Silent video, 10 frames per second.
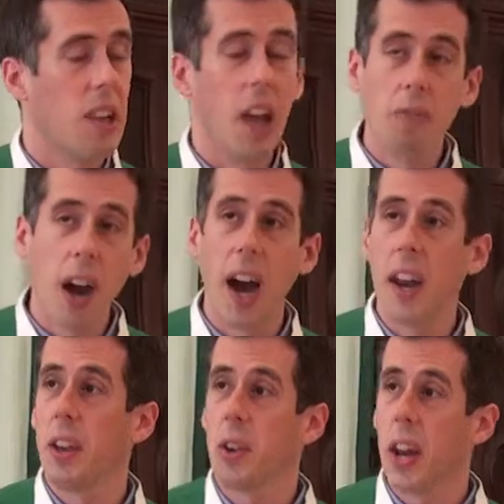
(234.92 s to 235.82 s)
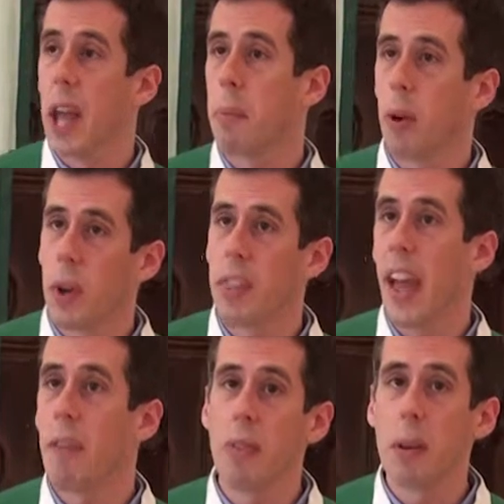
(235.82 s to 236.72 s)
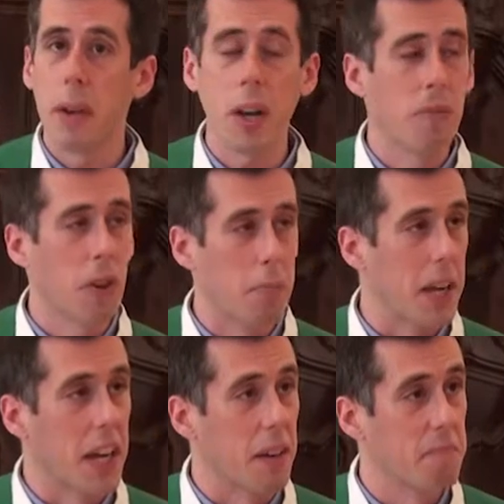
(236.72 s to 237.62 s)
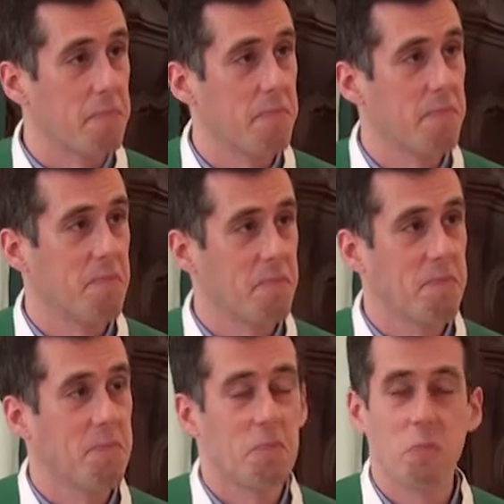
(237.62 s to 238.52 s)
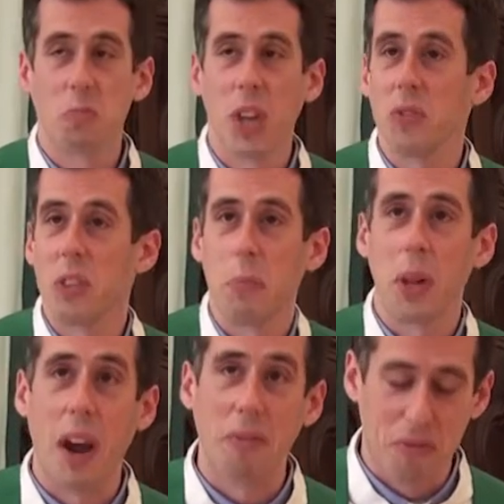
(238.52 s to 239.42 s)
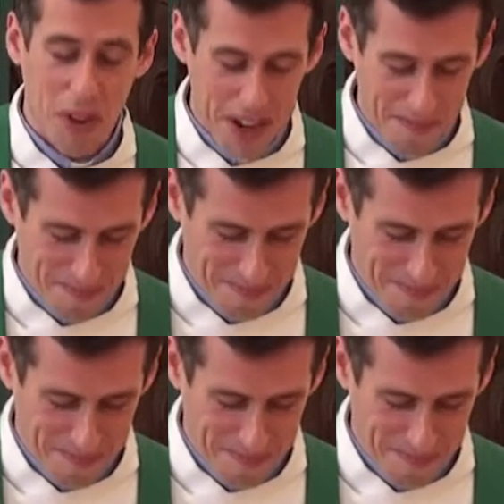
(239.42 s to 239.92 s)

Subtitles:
Love God and your neighbor with every bit of your being. Sounds simple enough, right?